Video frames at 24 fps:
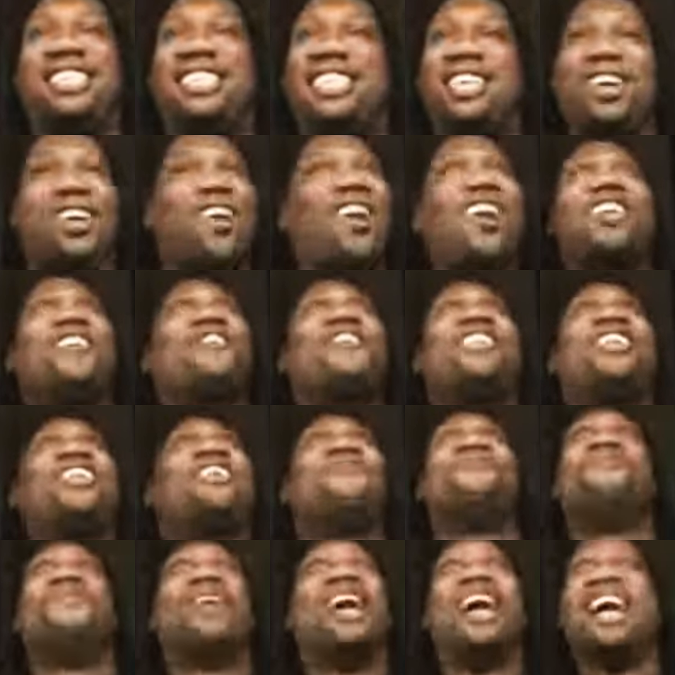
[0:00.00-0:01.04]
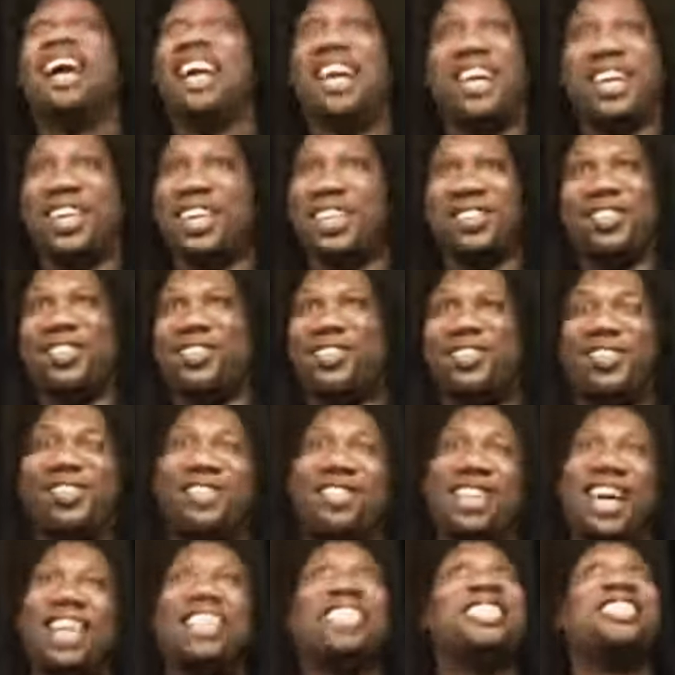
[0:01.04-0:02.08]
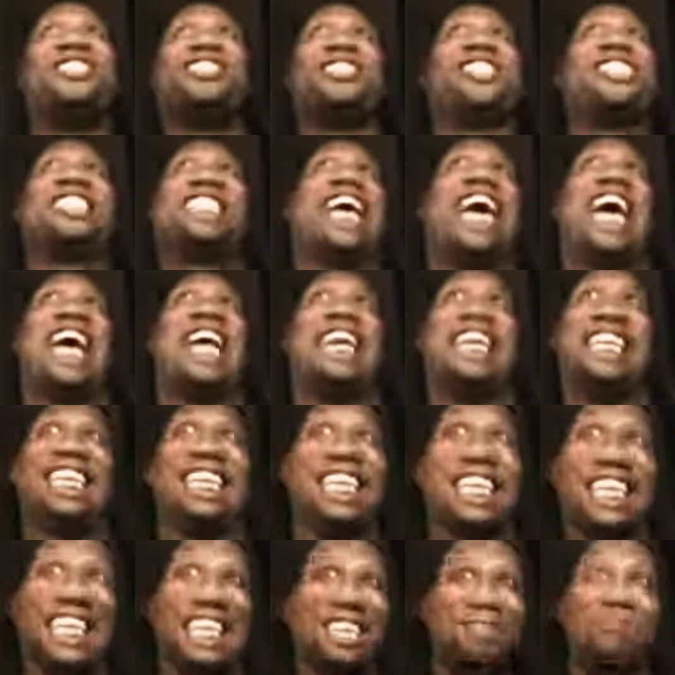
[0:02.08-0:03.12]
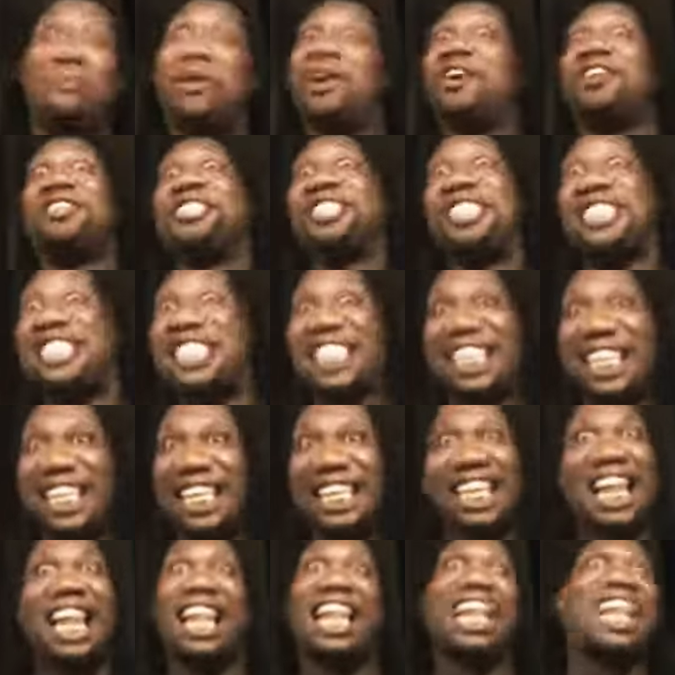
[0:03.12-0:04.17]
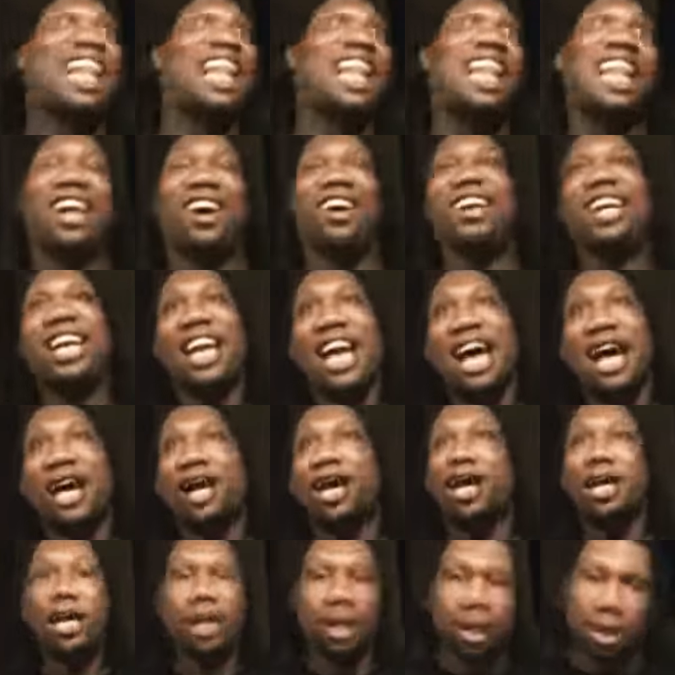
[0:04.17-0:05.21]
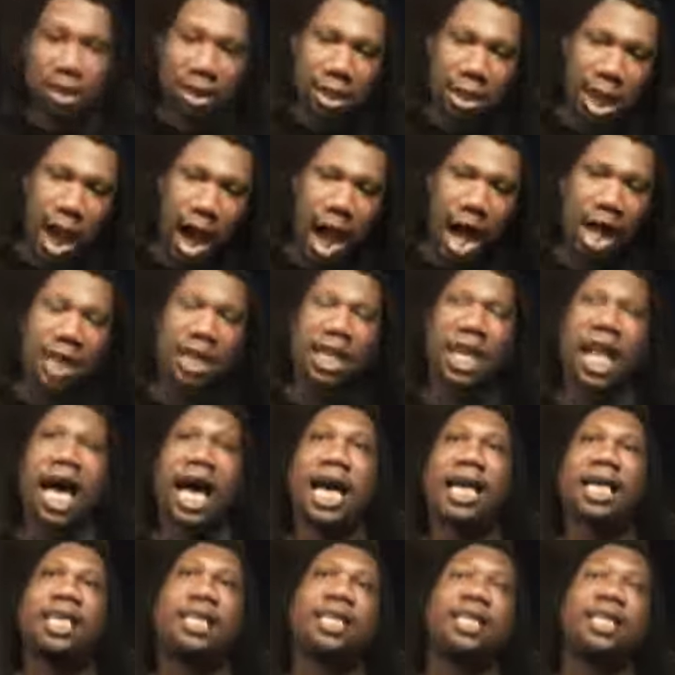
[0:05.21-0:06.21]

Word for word: and all of the above, understanding, mercy, uh, all that. It's godlike.